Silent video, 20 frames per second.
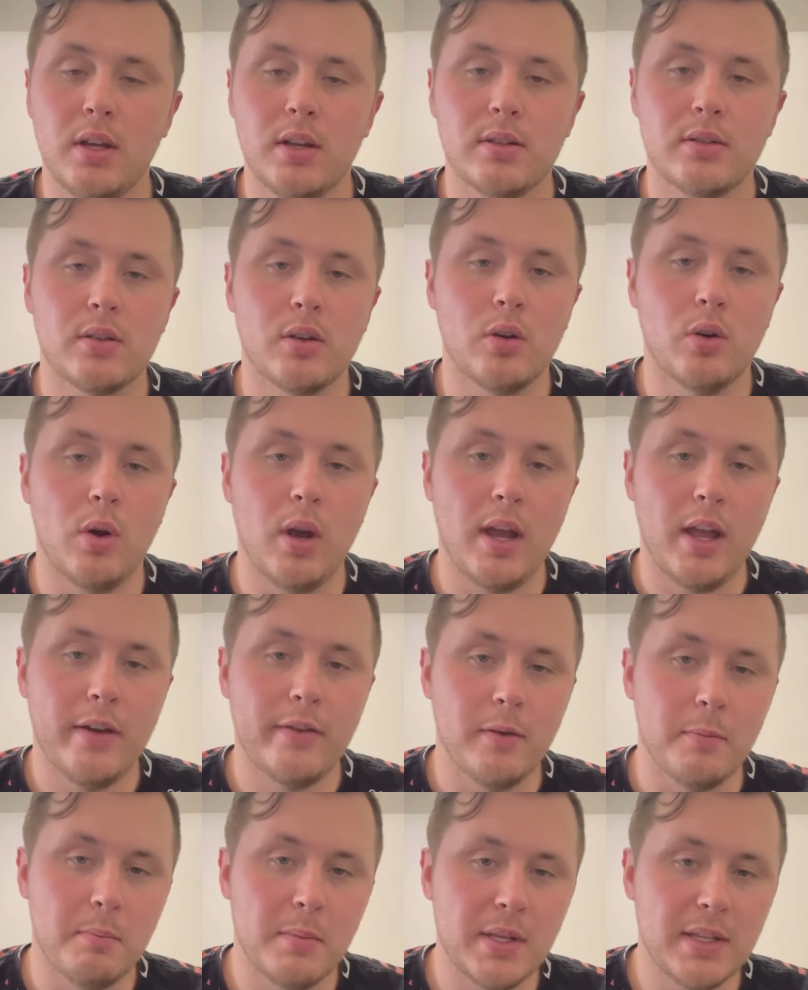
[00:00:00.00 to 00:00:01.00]
So I have
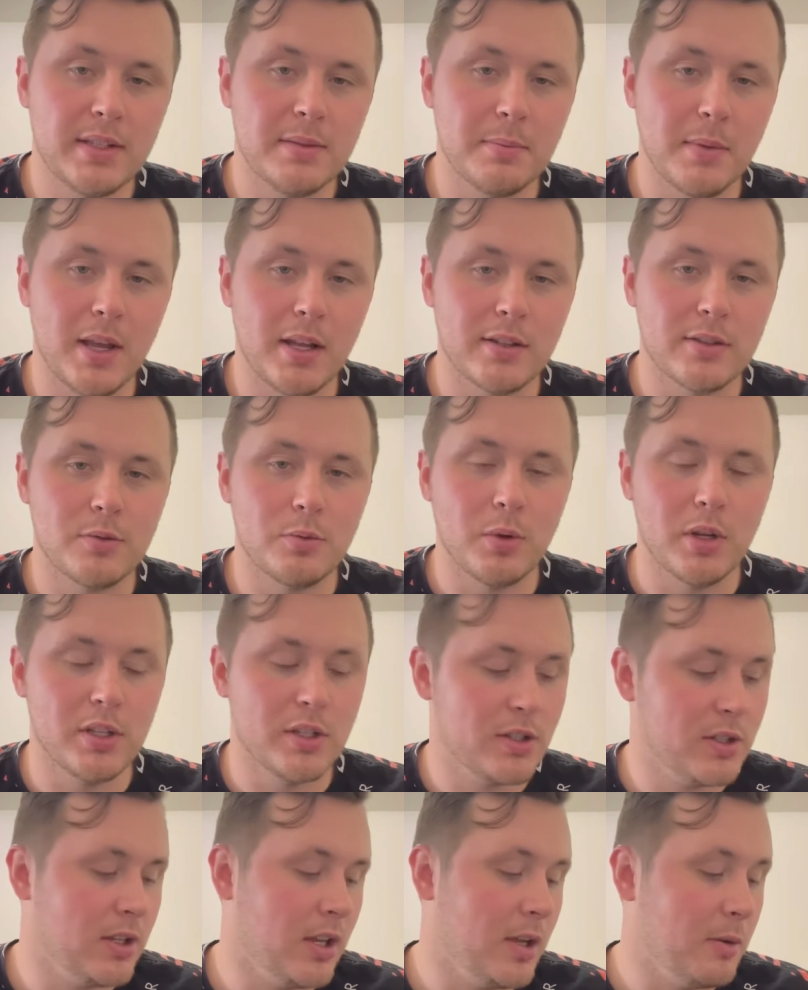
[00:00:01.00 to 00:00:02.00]
a mismatched
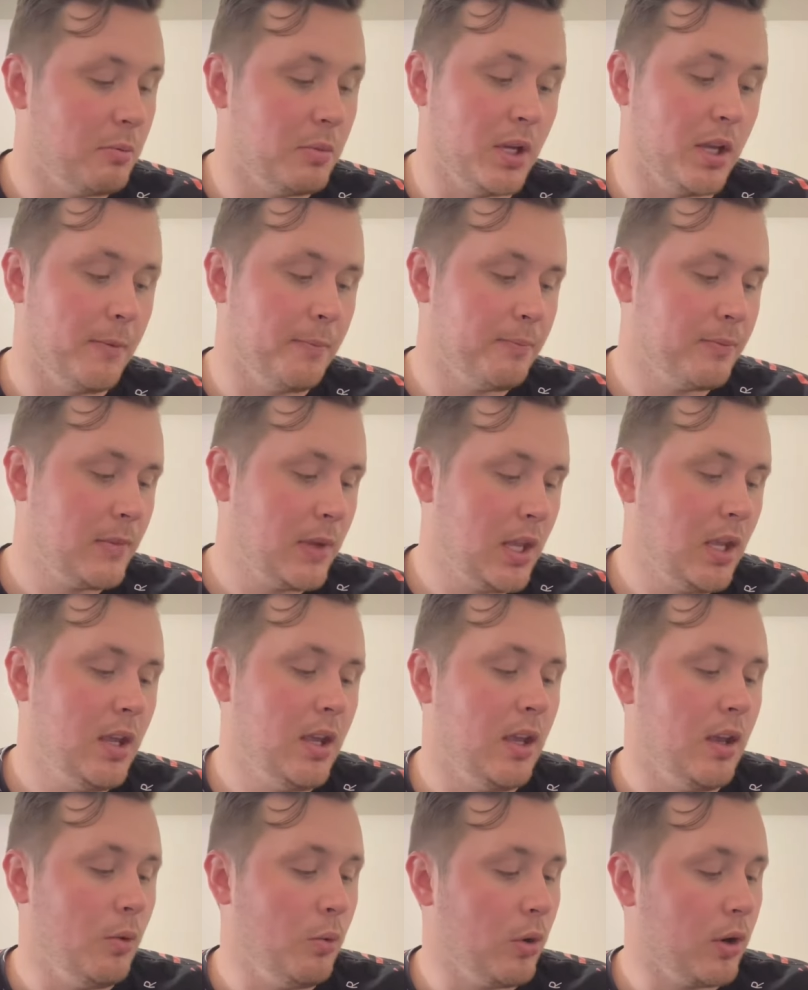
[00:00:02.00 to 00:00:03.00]
wedge set, but
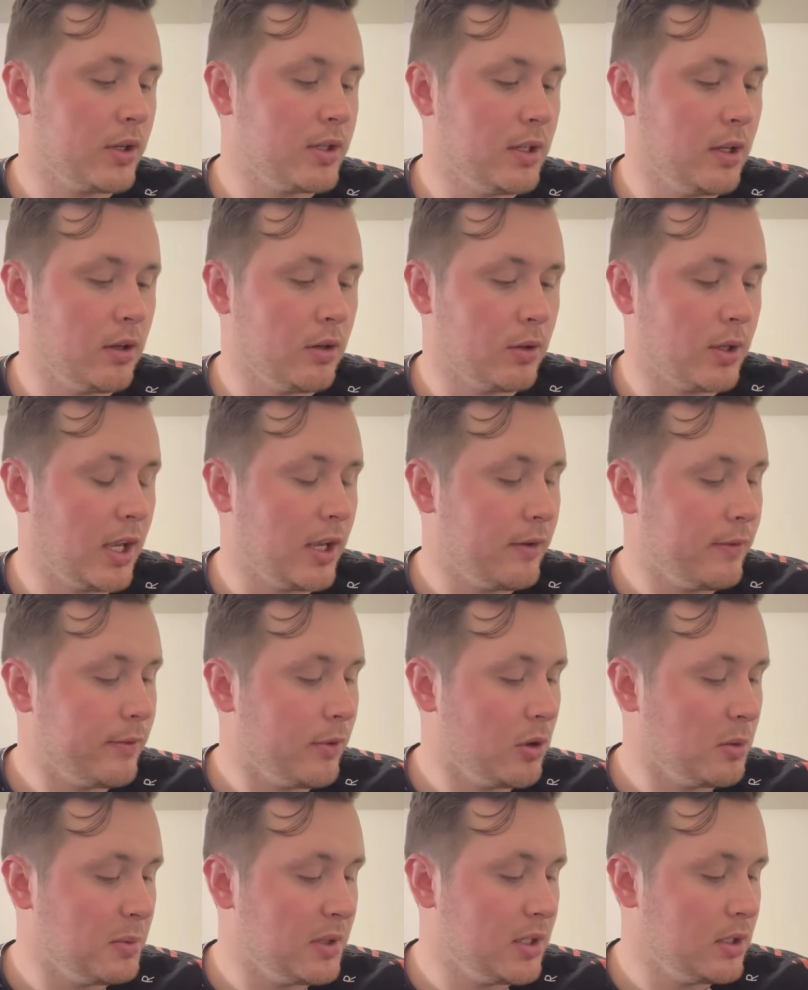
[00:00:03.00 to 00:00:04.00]
it works out okay
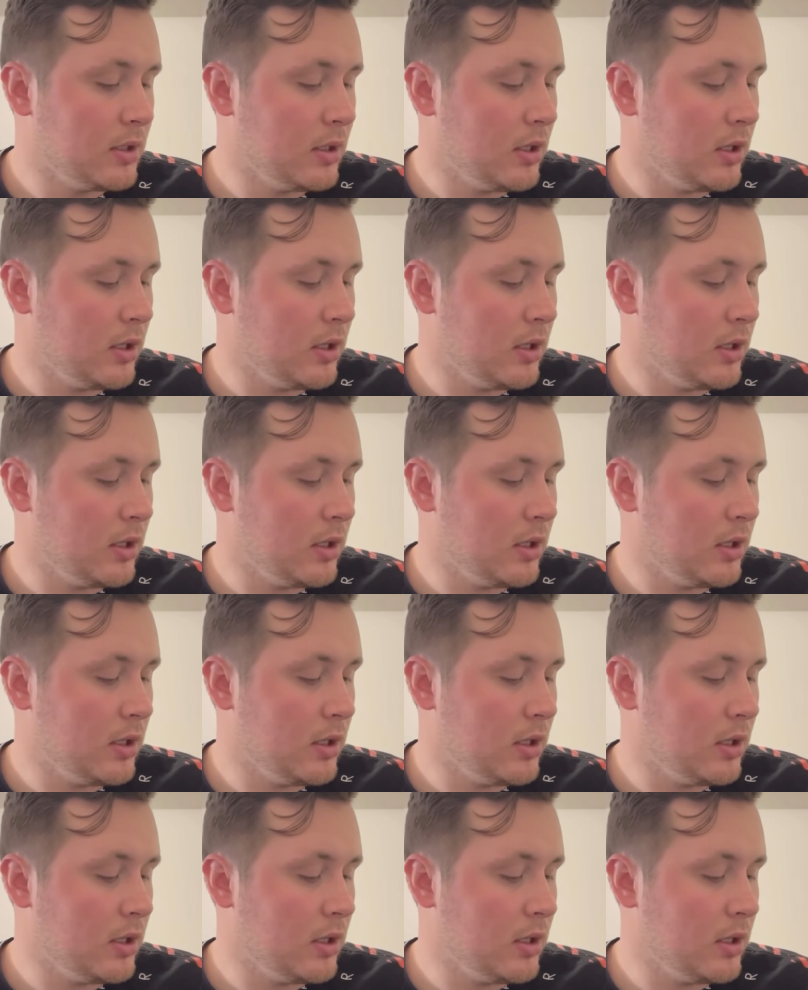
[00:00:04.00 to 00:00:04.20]
for me.